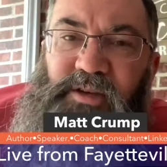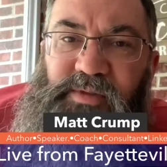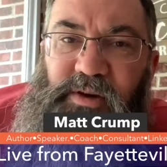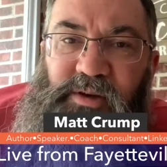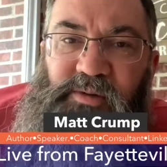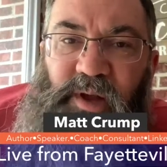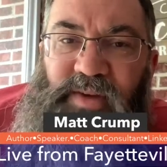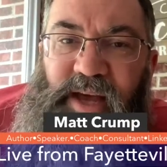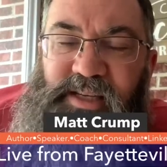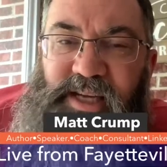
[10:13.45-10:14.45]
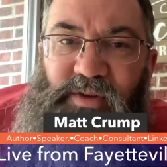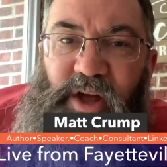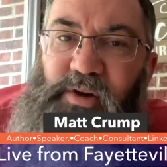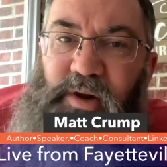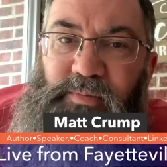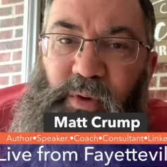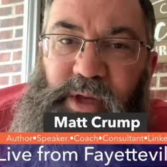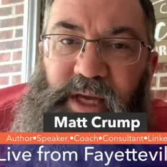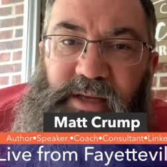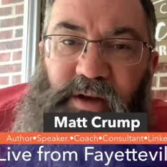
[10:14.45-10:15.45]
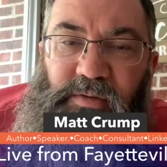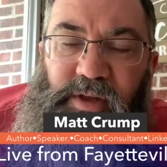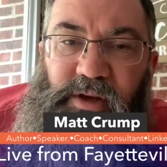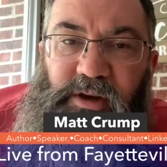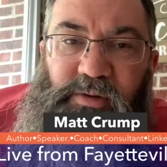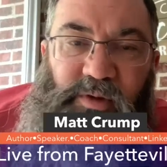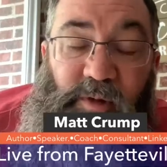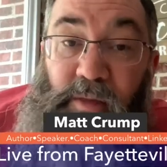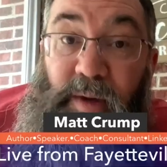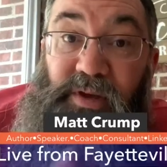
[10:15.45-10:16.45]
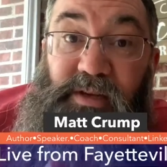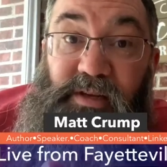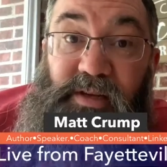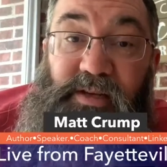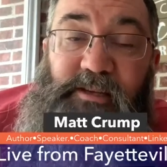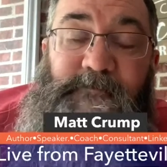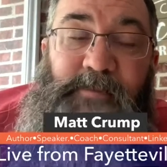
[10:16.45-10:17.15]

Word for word: over the years I've had several hundred employees over the years with all of my businesses